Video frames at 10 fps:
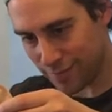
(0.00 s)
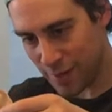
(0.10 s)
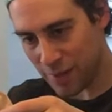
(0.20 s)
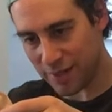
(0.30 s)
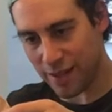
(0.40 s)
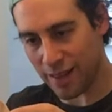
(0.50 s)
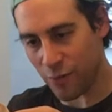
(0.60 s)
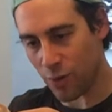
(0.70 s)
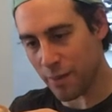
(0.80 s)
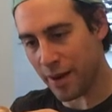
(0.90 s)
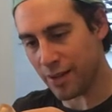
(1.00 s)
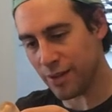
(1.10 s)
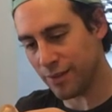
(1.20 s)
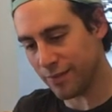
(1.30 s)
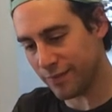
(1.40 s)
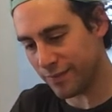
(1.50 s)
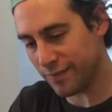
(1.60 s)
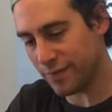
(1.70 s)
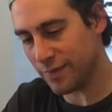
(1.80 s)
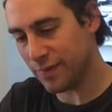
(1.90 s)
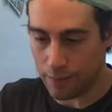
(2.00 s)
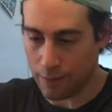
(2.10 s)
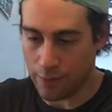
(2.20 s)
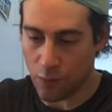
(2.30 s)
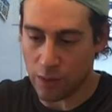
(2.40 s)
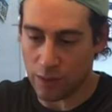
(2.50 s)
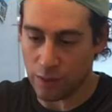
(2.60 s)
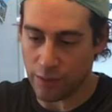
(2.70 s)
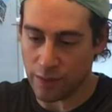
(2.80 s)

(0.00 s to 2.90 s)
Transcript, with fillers: I'm going to tell everyone about you. Give it one little